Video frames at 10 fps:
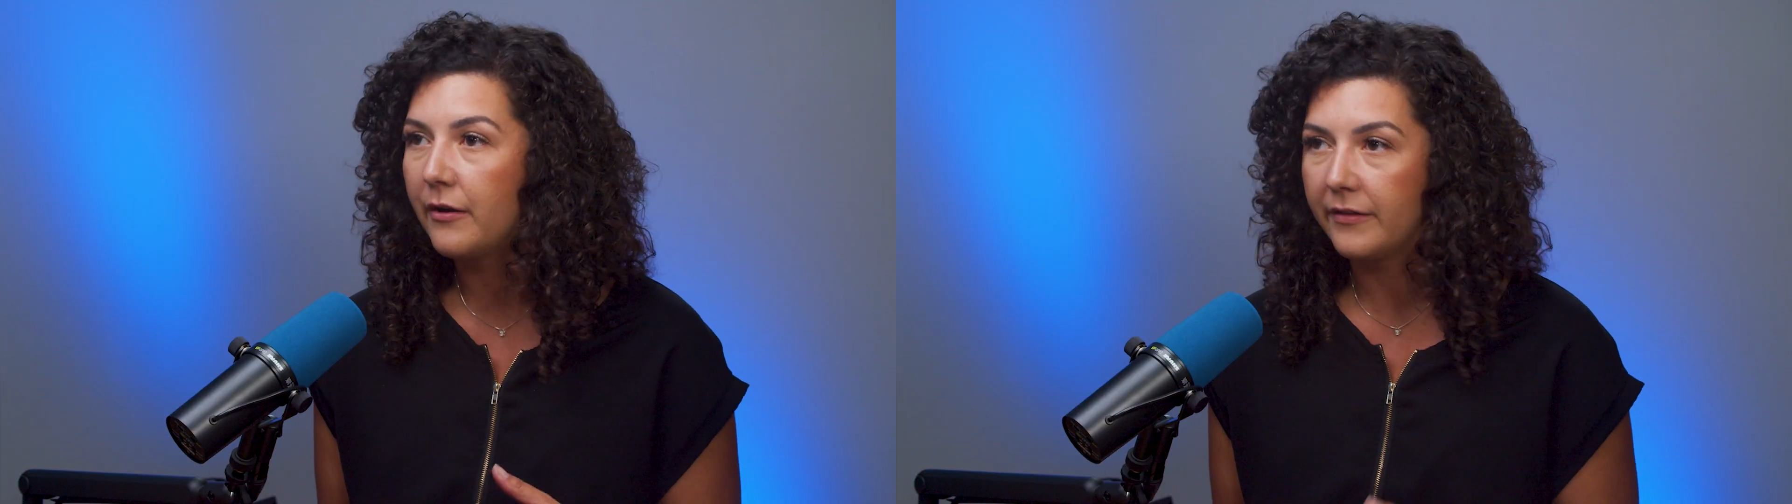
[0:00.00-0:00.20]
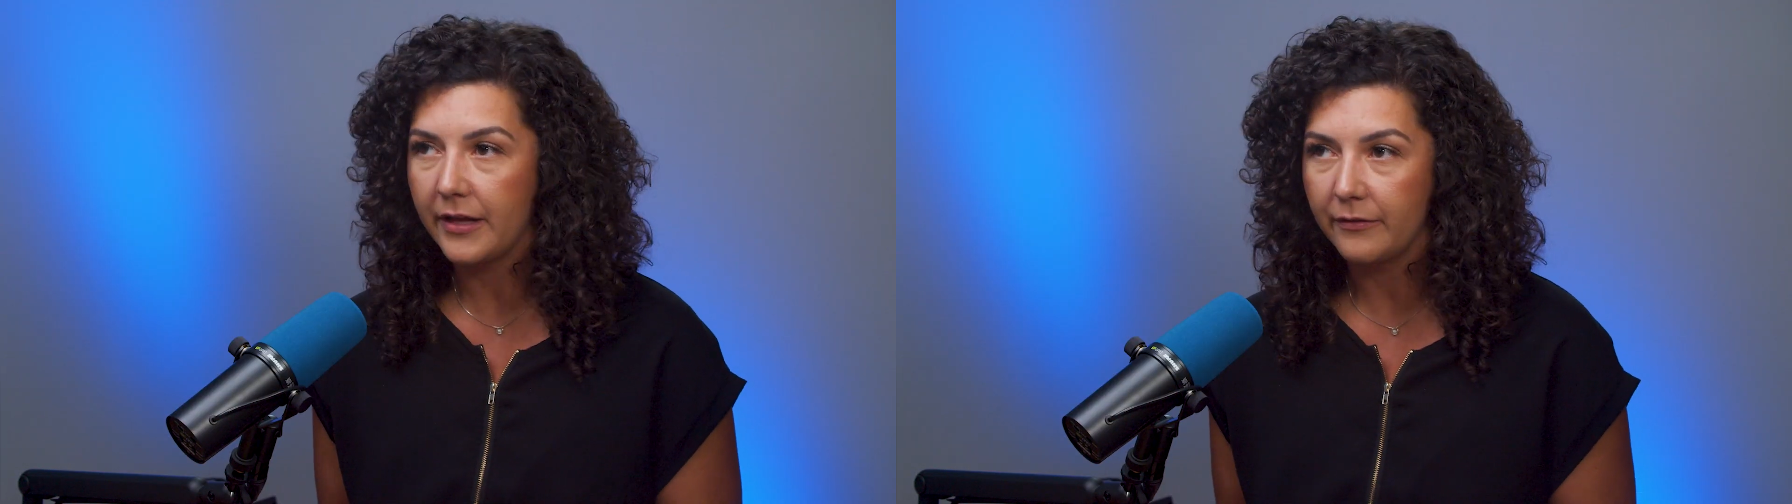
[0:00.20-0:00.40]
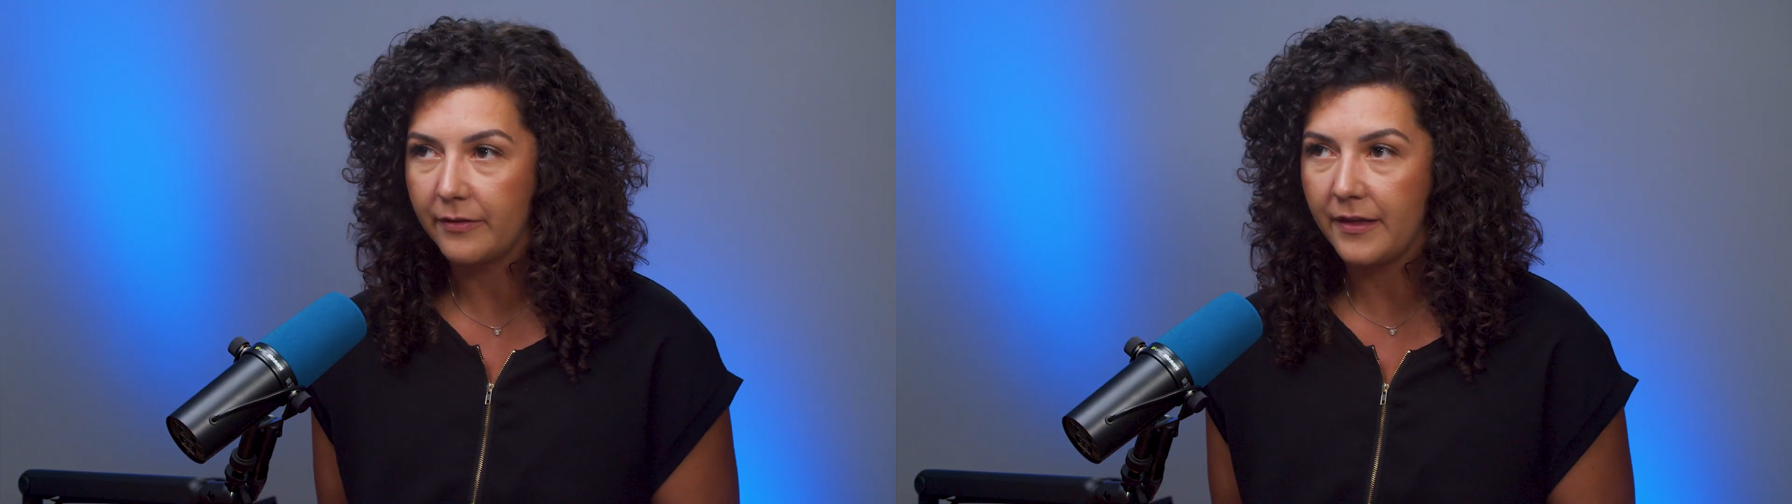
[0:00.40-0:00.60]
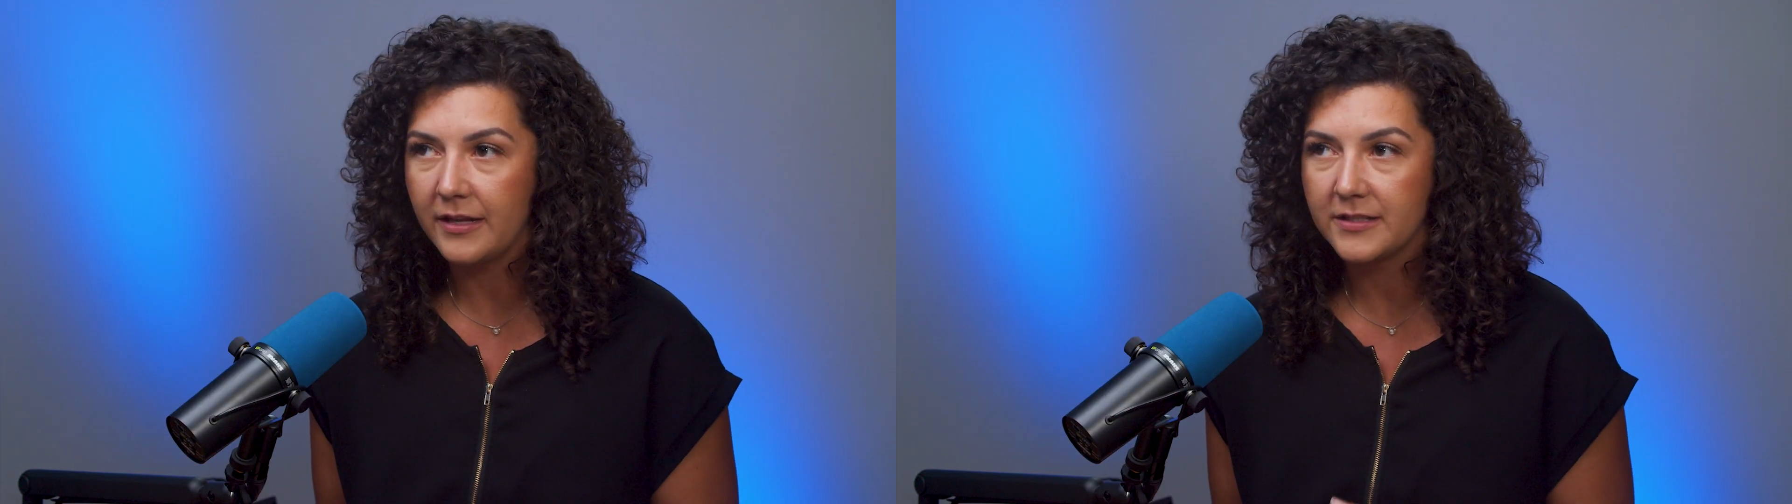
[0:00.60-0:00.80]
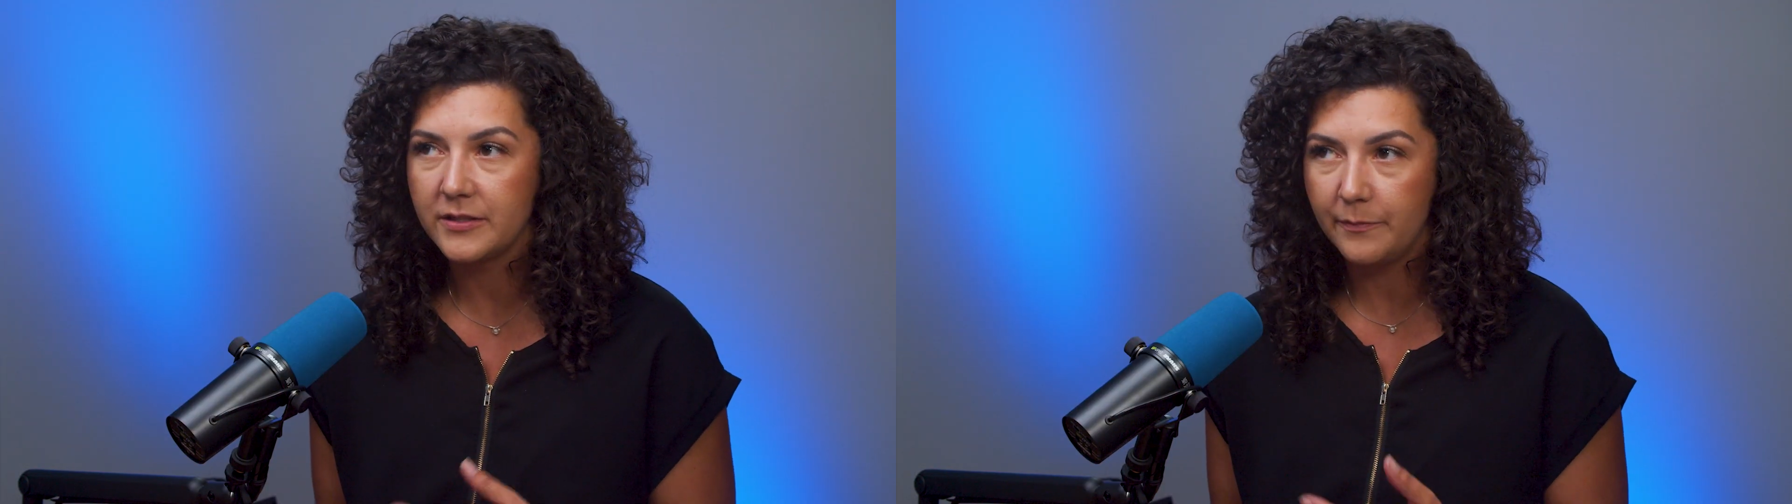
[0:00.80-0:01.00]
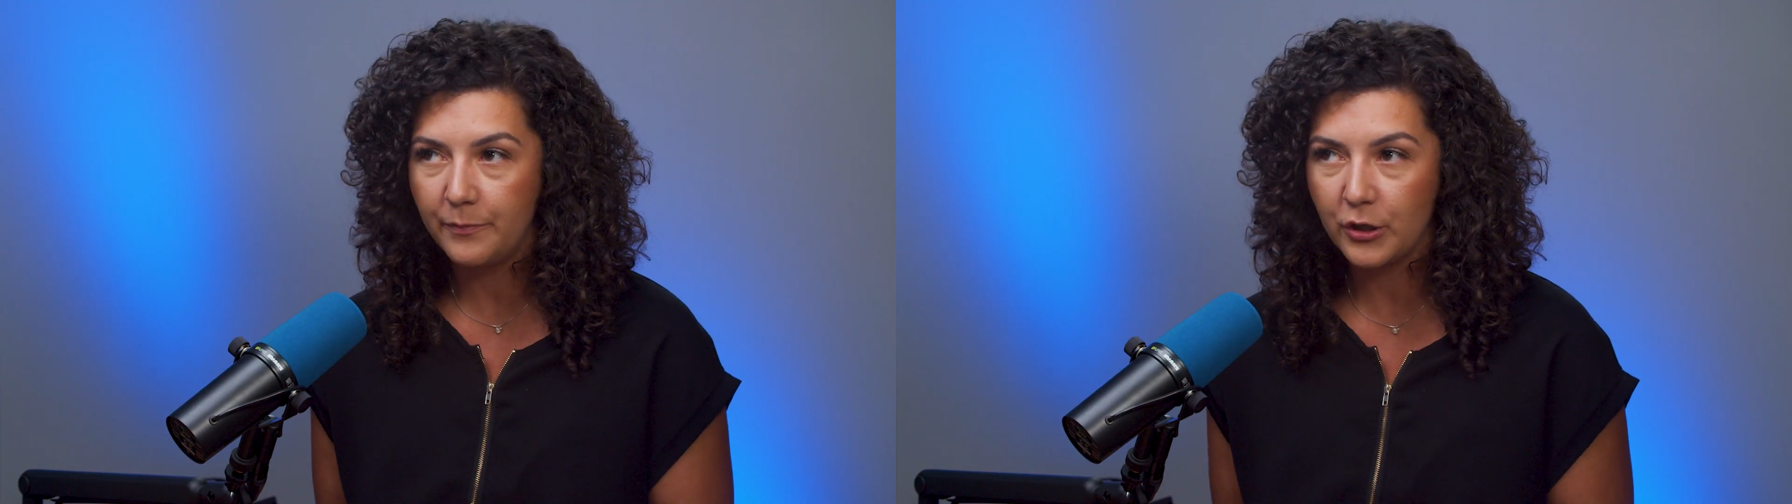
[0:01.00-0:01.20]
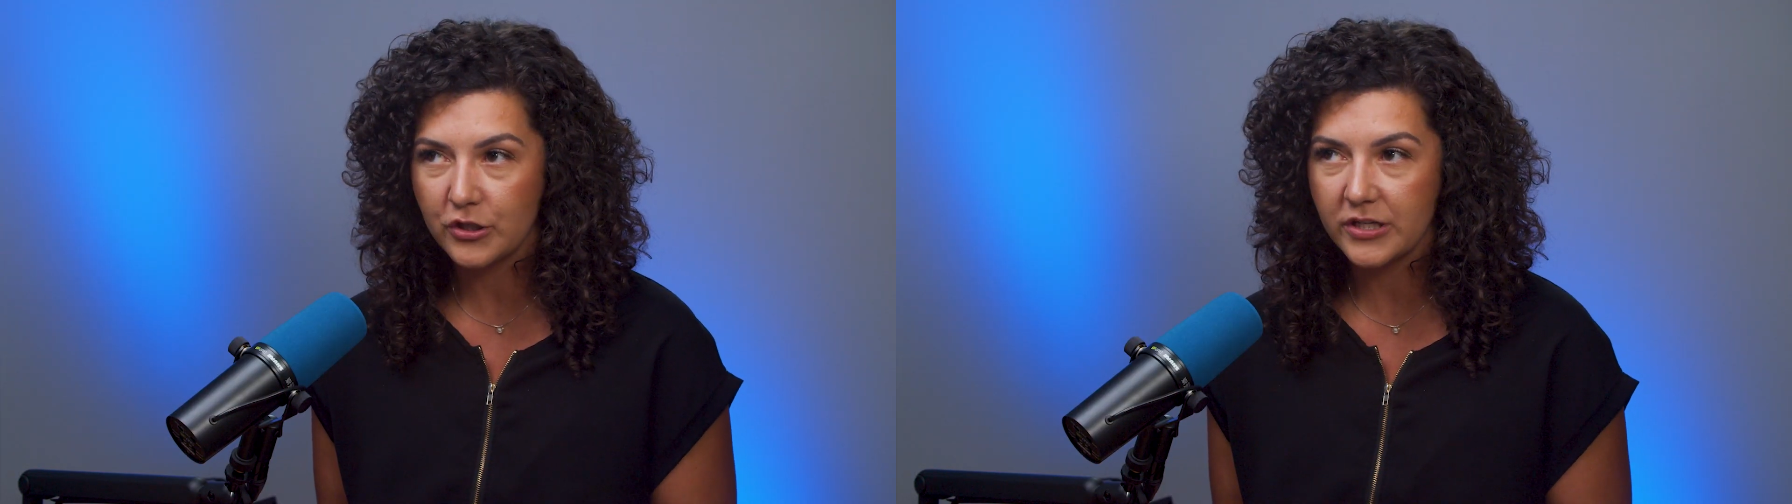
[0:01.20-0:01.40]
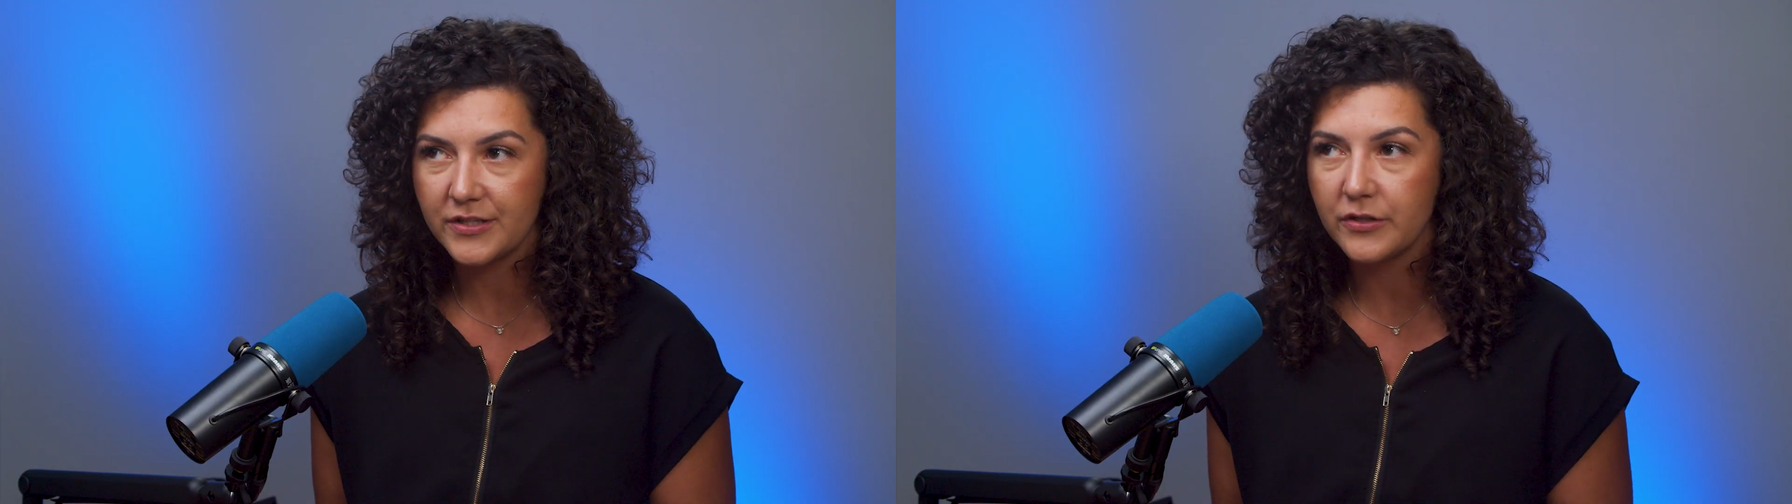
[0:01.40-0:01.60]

all the other things to purchase.